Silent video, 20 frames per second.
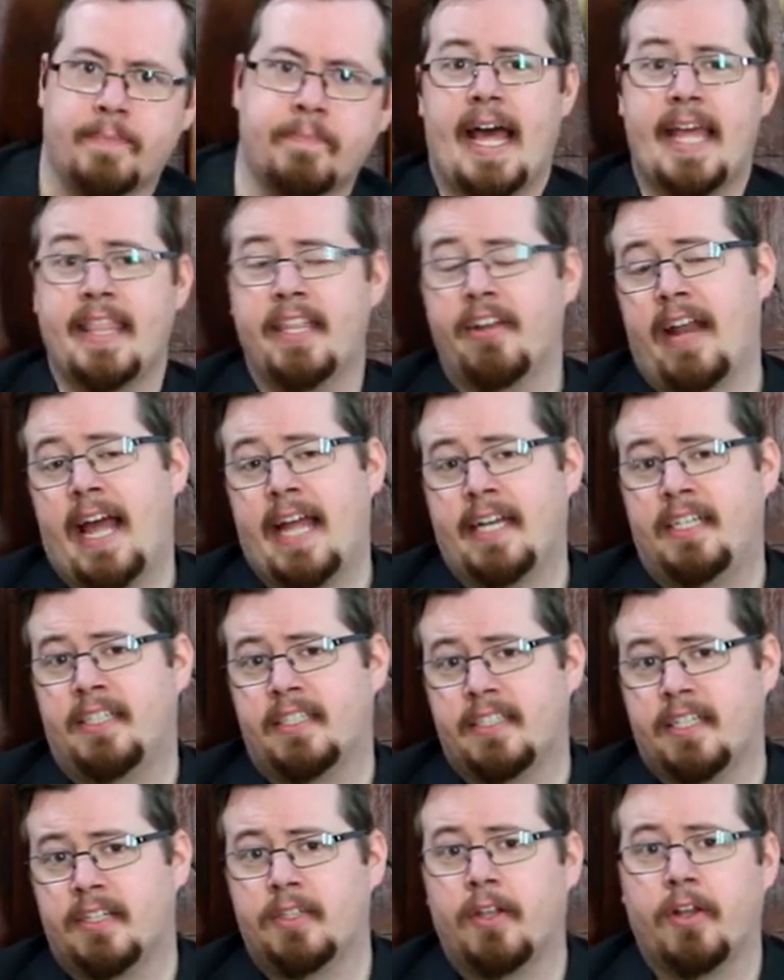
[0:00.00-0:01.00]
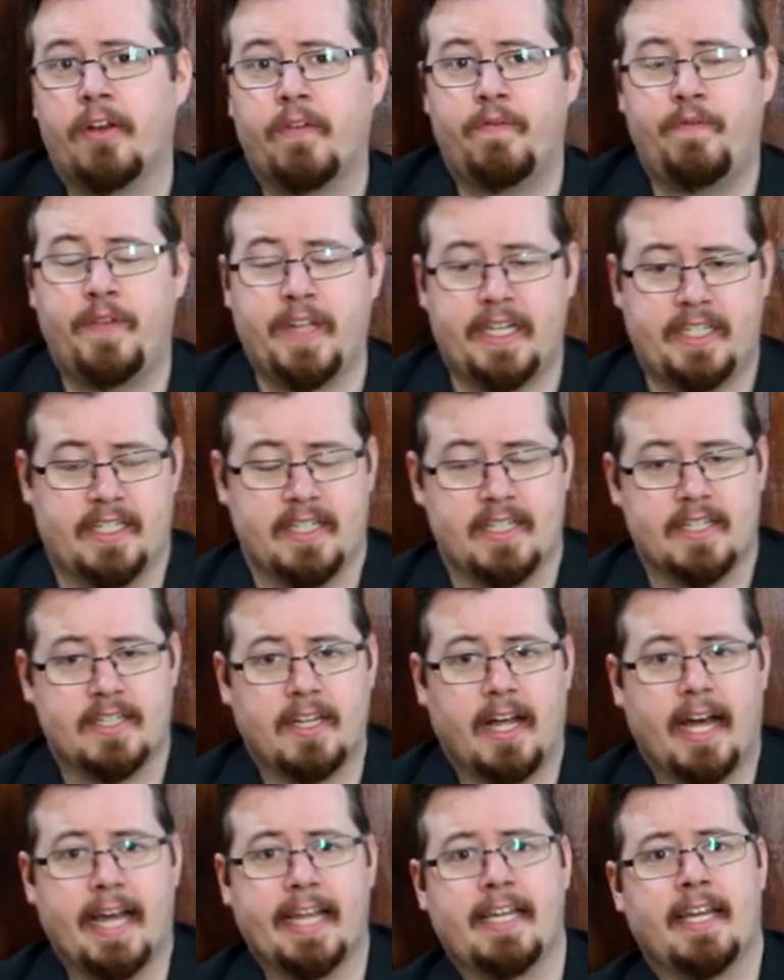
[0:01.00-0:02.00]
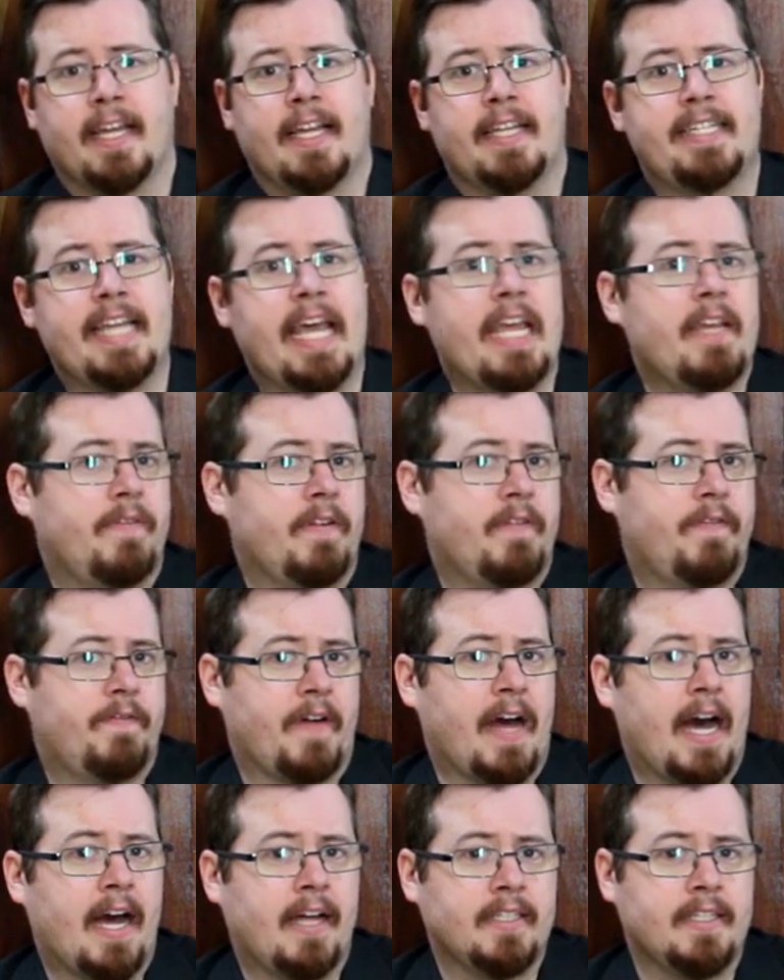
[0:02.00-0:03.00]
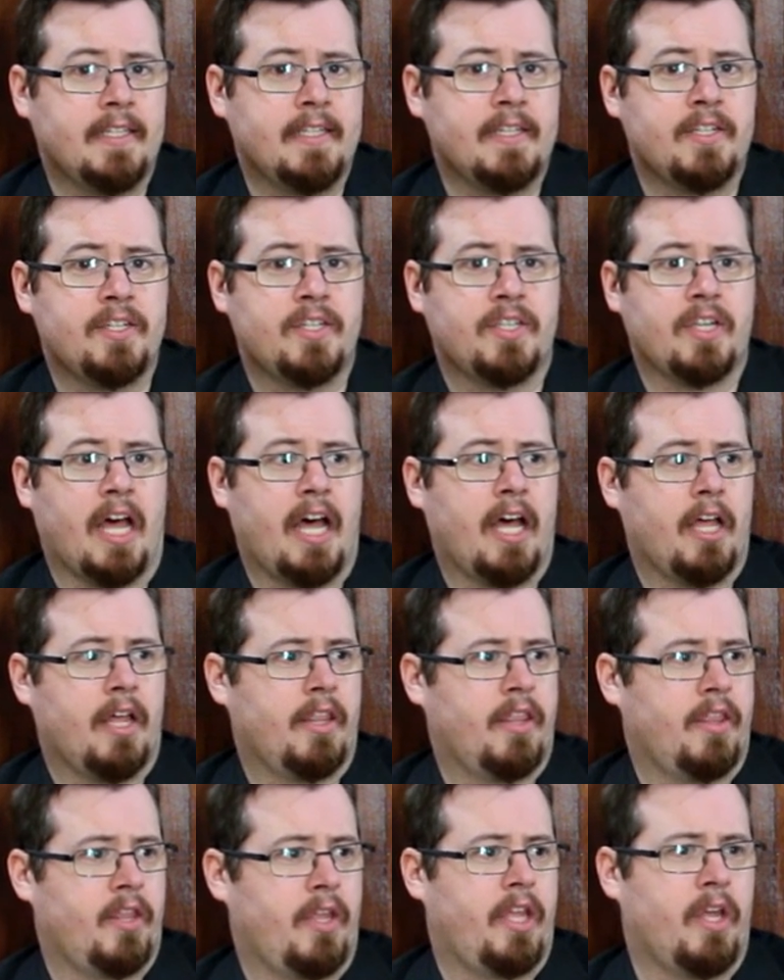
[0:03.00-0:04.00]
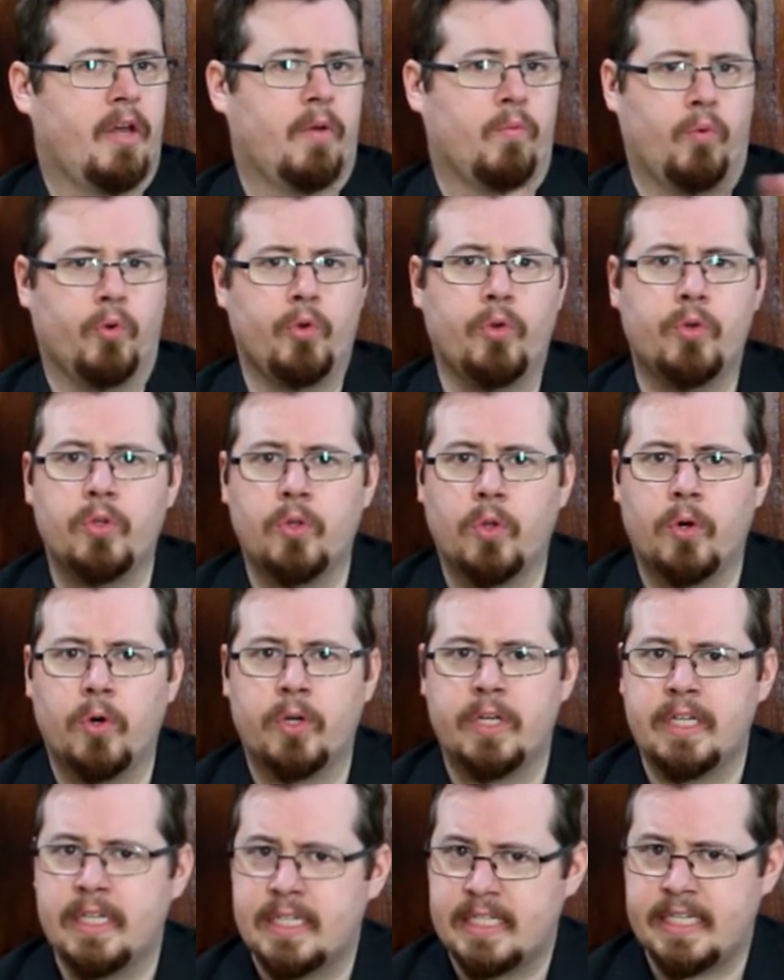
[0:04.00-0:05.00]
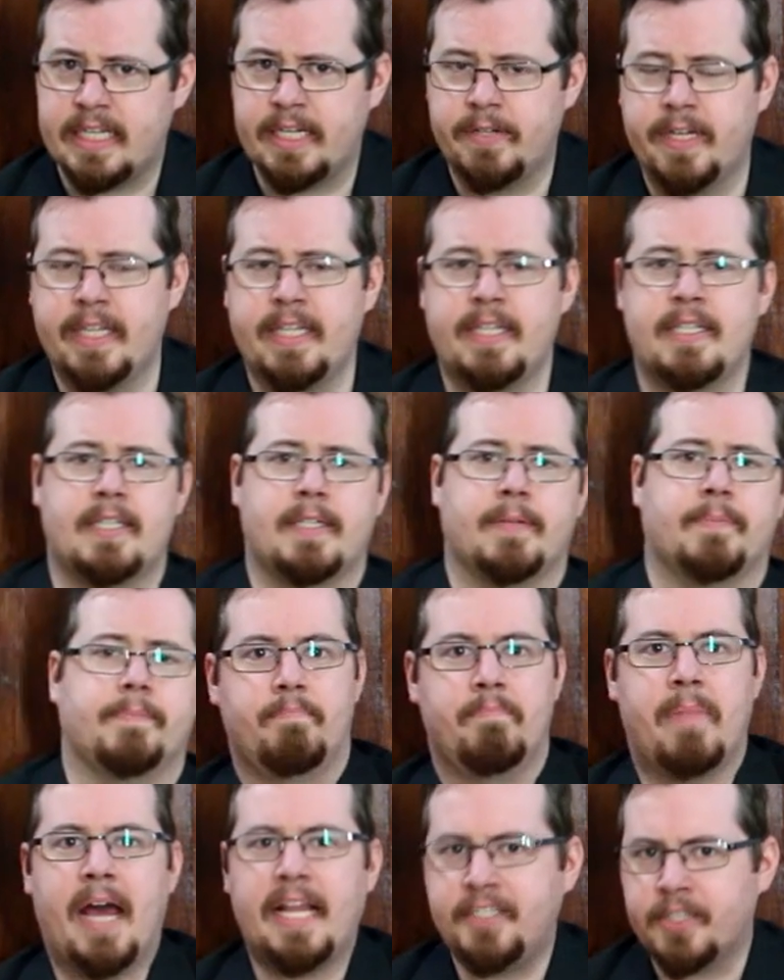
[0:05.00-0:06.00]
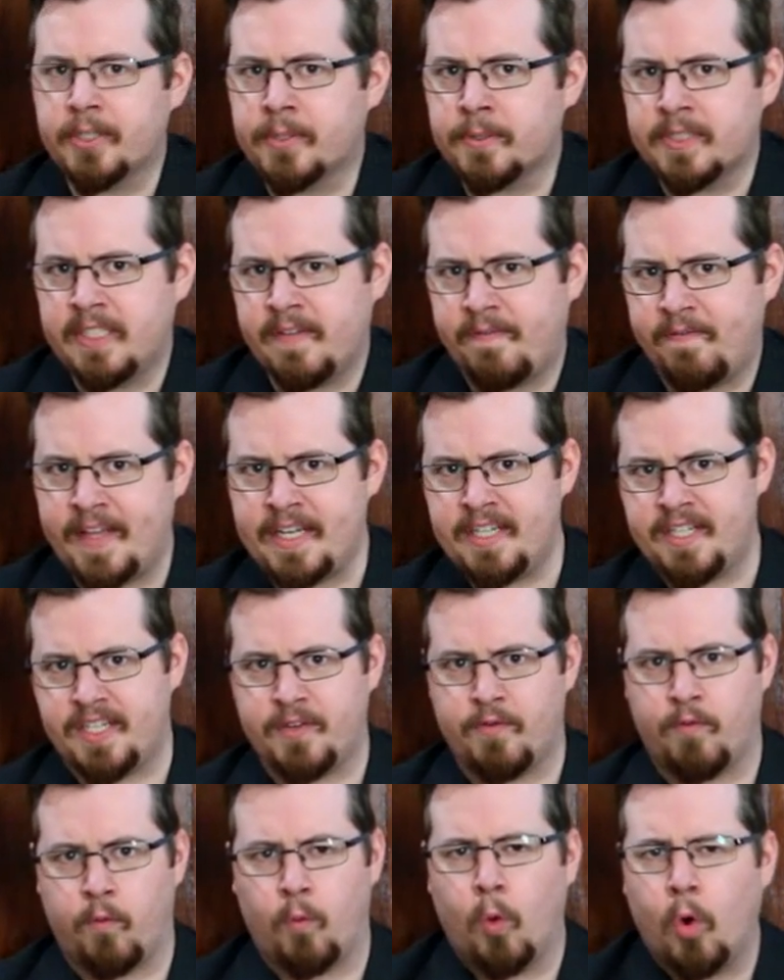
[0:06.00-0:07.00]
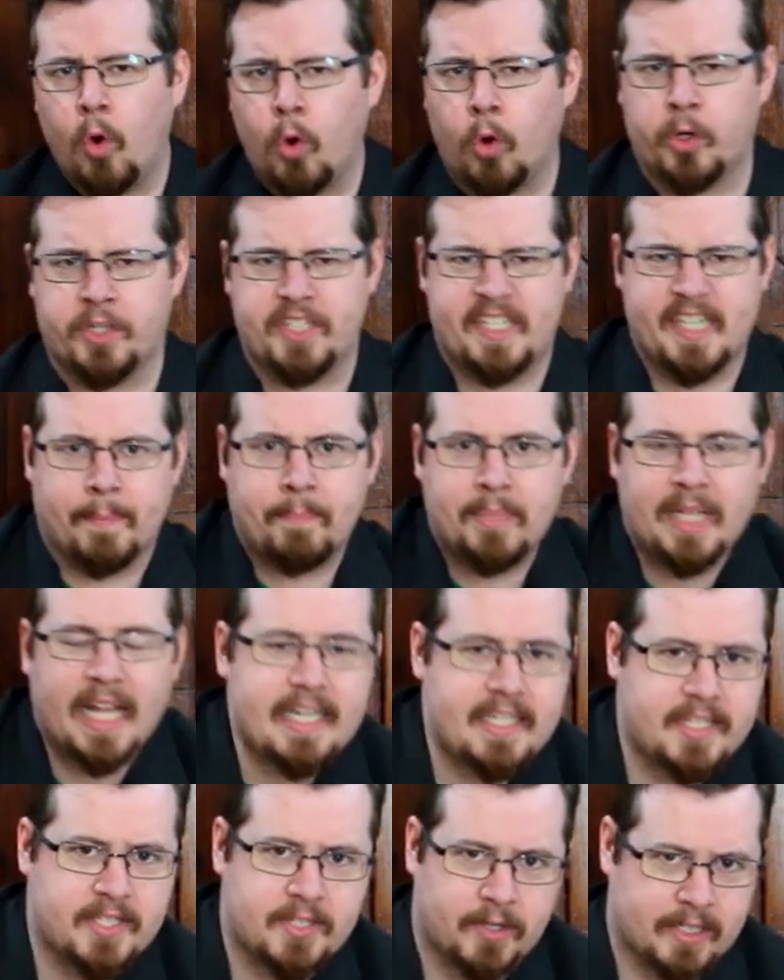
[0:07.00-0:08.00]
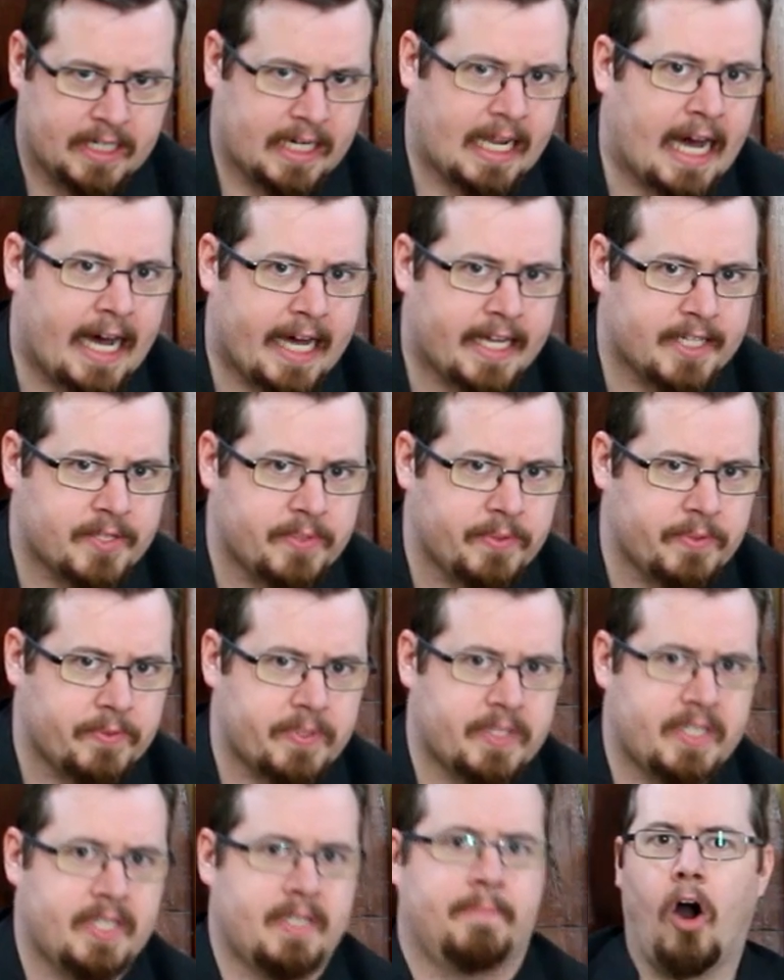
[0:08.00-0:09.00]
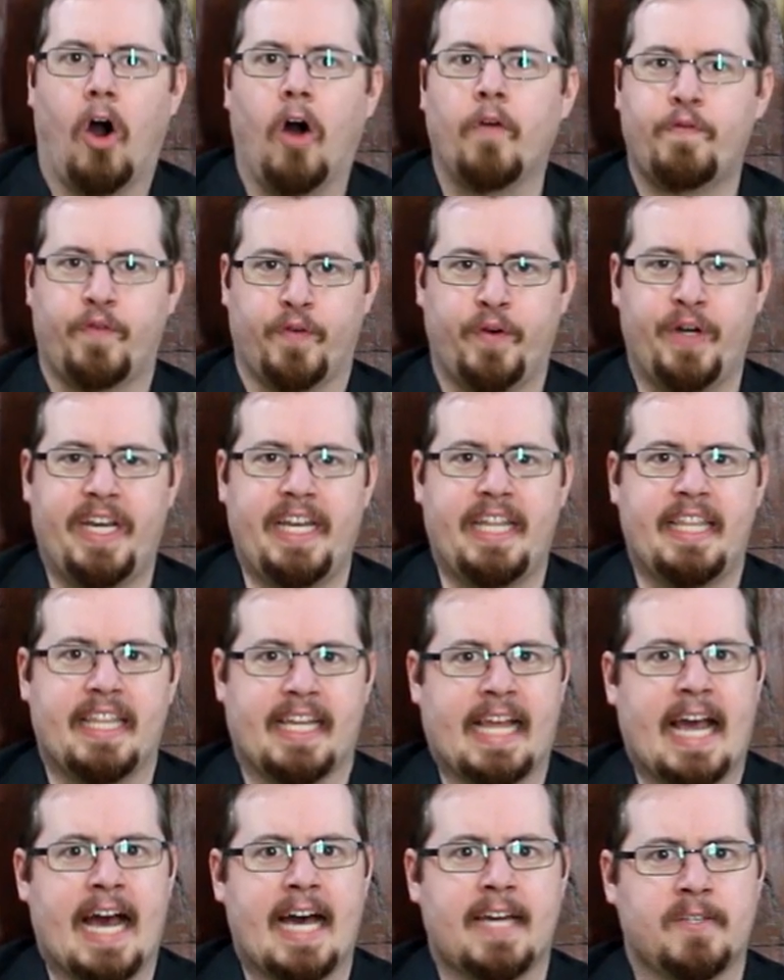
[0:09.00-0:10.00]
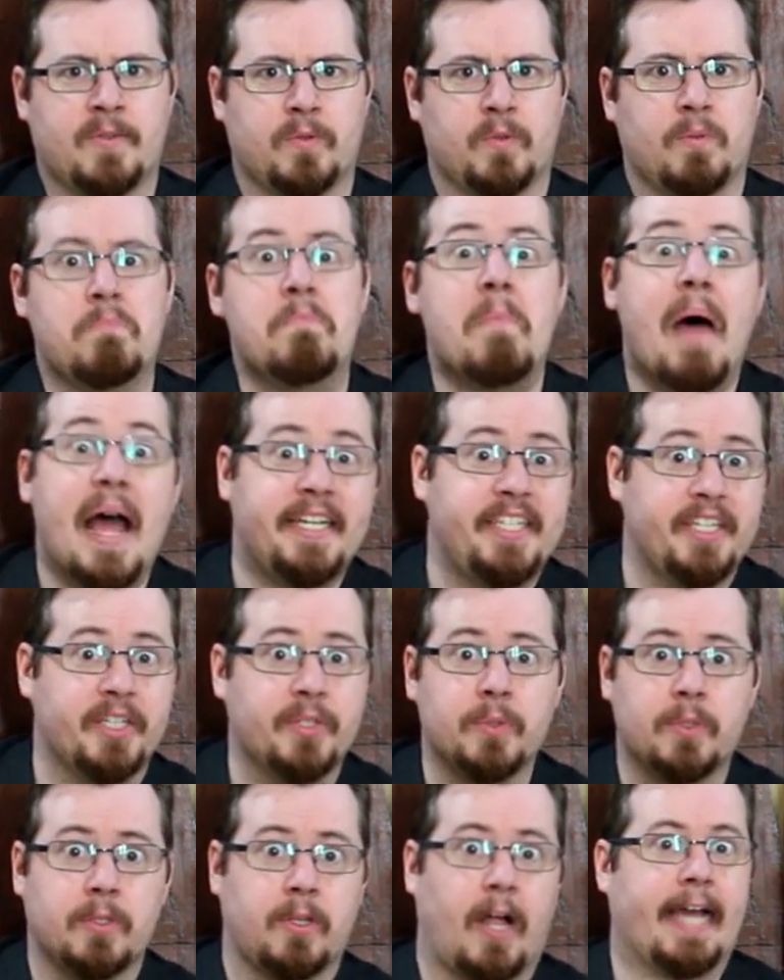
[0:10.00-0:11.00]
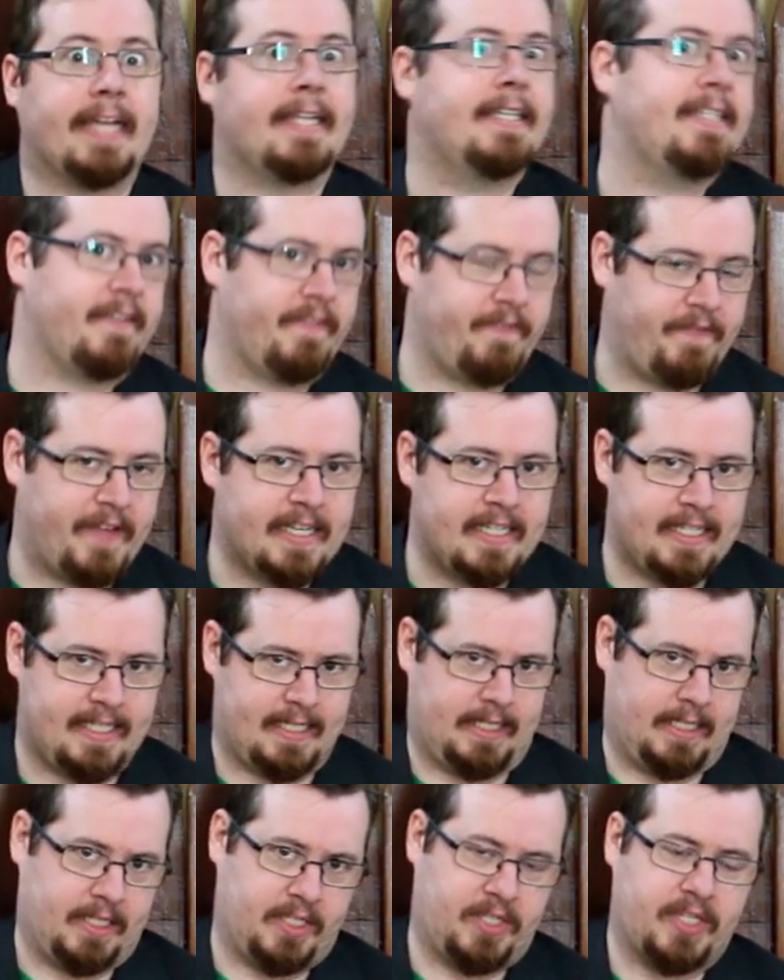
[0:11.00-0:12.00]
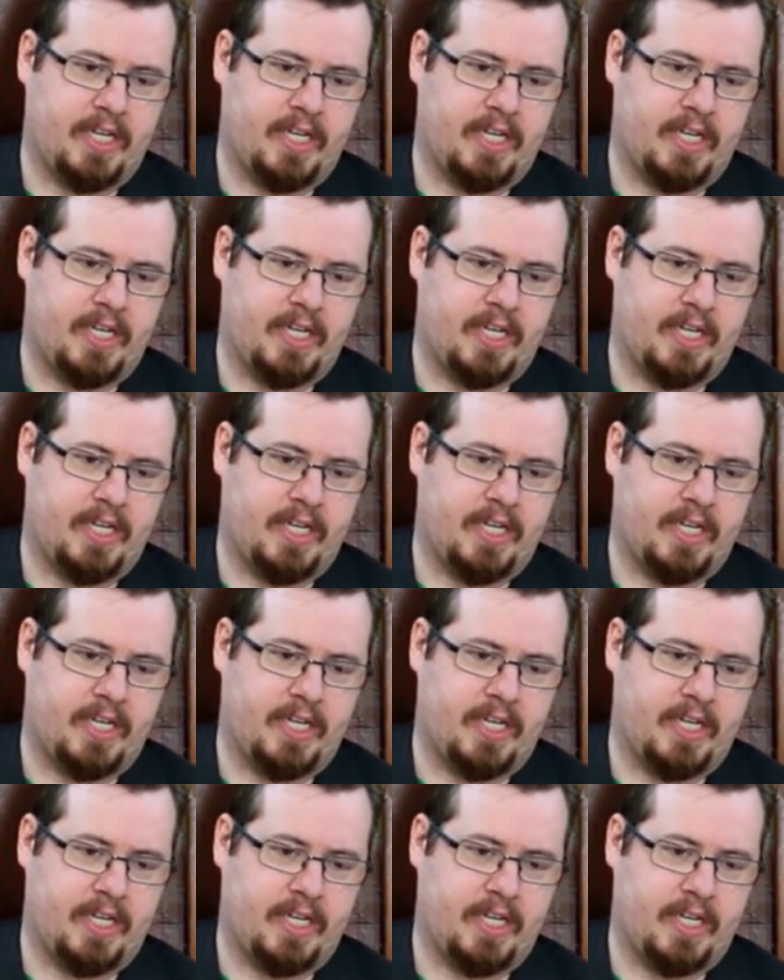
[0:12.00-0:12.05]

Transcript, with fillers: And there are actually a lot of fictions like David Farland's uh, The uh, Rune Lord series. Magical defensive wards are placed on castles, offering the castle magical like defenses.